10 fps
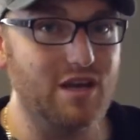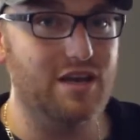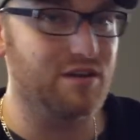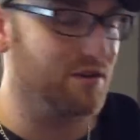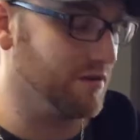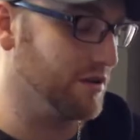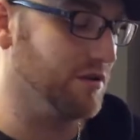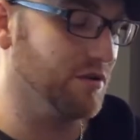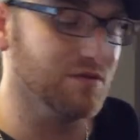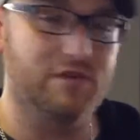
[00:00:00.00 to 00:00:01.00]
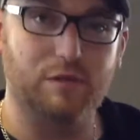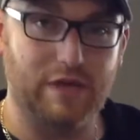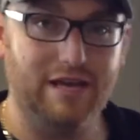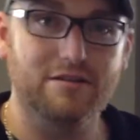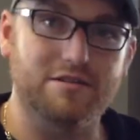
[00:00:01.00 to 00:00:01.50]
You develop
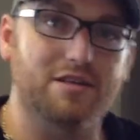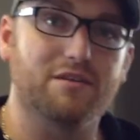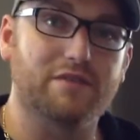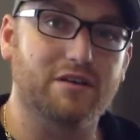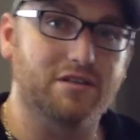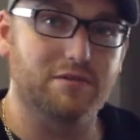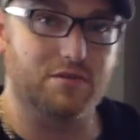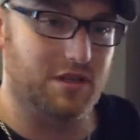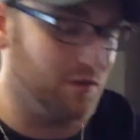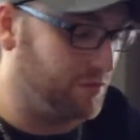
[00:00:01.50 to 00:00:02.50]
calluses on your fingertips, which help.